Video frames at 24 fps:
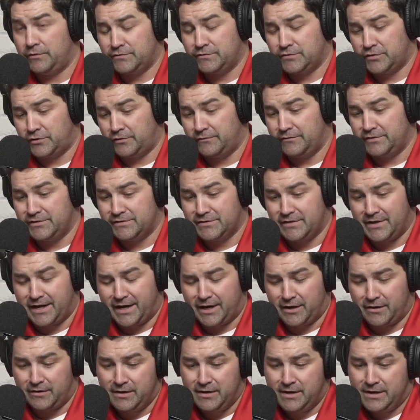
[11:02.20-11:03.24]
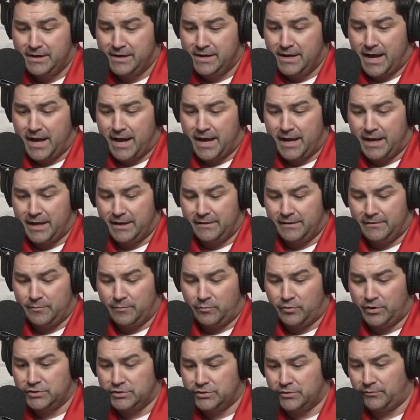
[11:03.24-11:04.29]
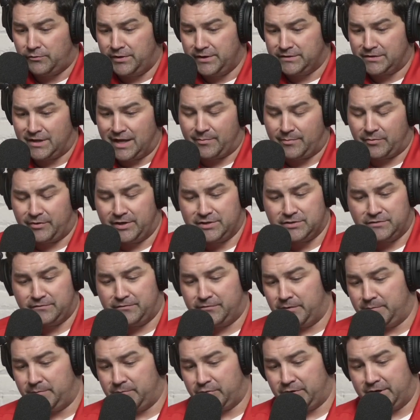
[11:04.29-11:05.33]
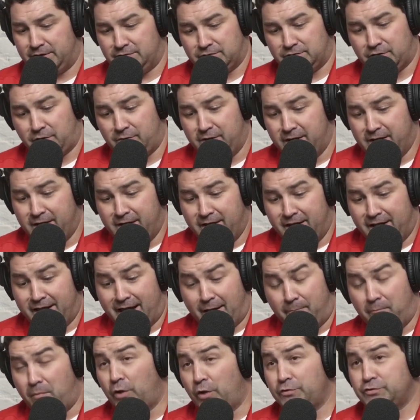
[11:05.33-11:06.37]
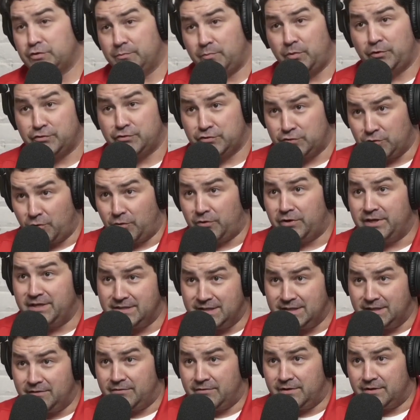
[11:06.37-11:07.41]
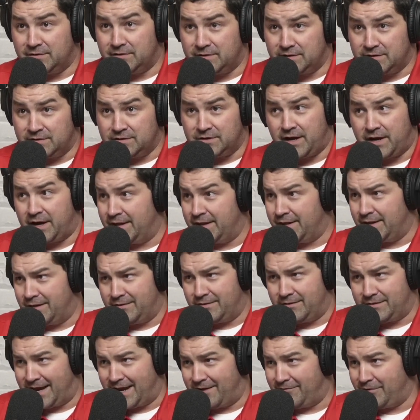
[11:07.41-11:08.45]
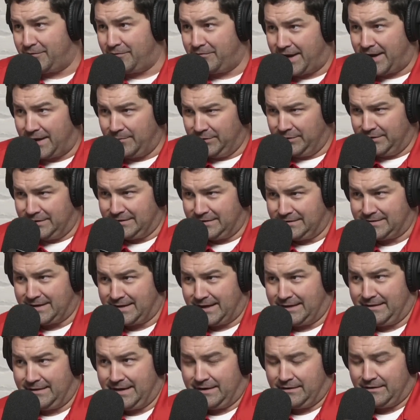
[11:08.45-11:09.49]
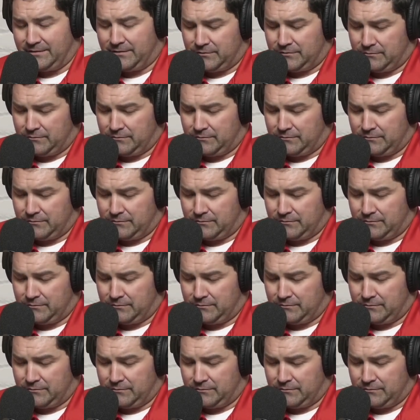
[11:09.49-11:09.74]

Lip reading: service there in the Bridgestone retail operations footprint. So, yeah, multiple stories even and then to have the family inside that is